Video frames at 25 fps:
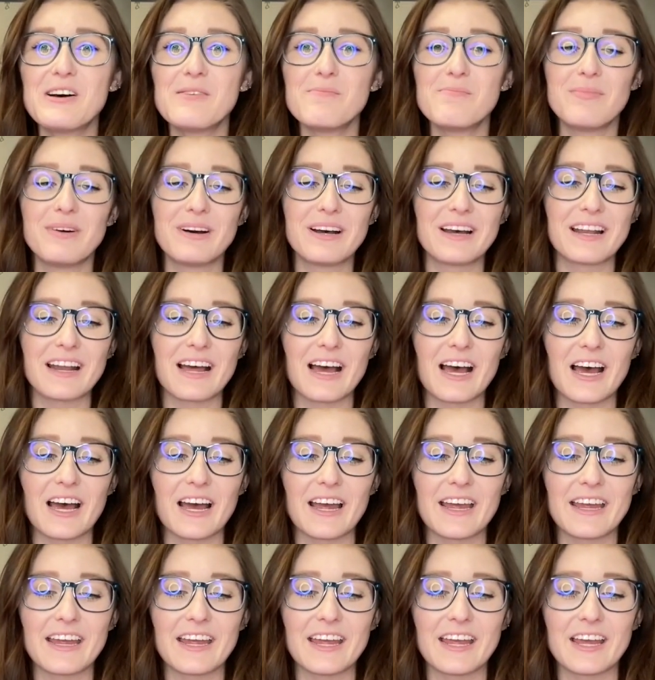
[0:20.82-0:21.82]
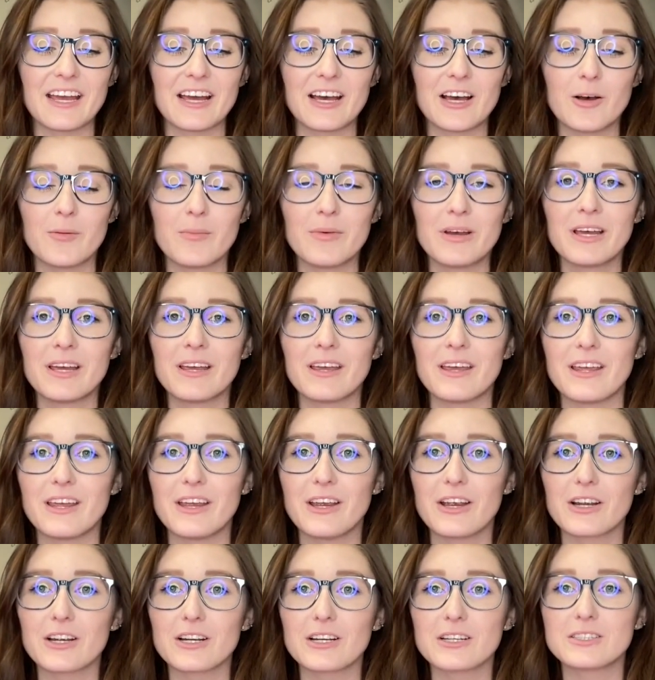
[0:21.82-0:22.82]
But I am
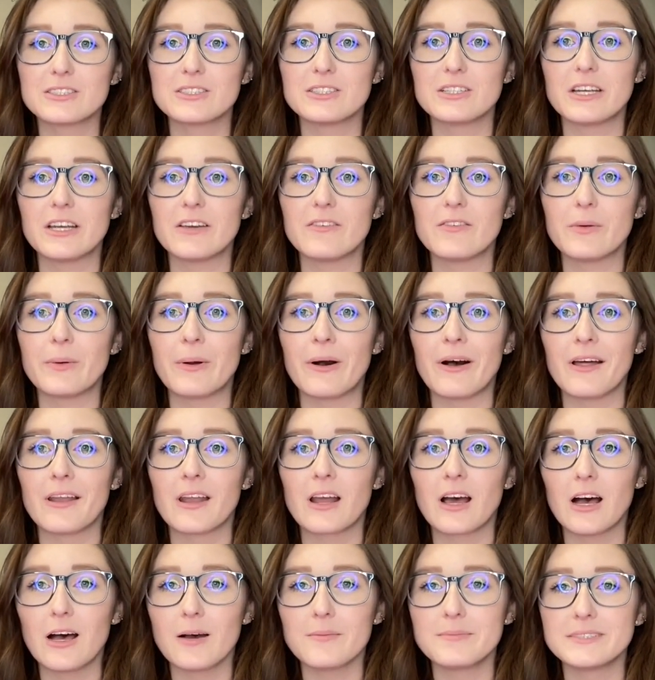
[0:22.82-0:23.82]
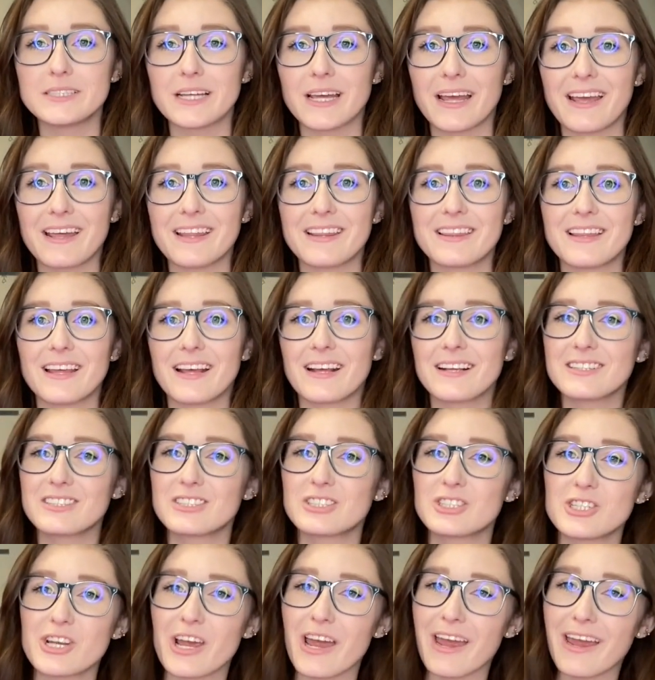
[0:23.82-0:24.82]
here to give you all an update.
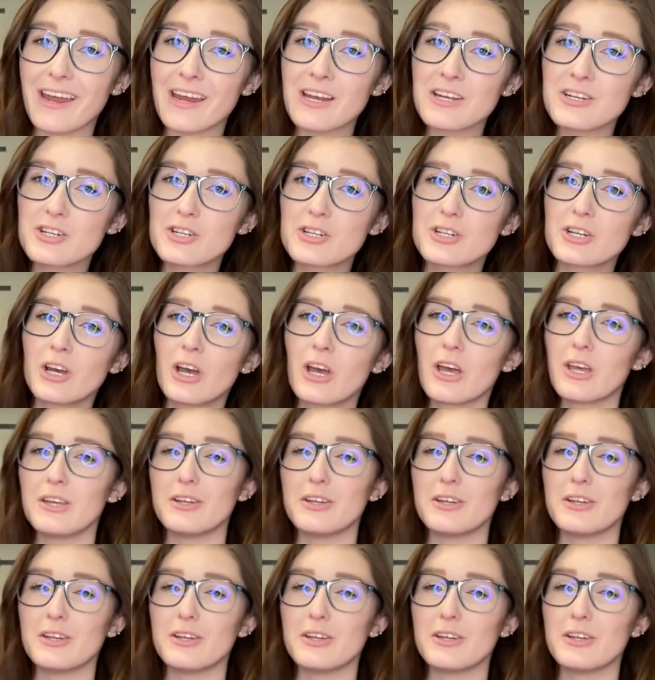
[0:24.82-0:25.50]
Things change.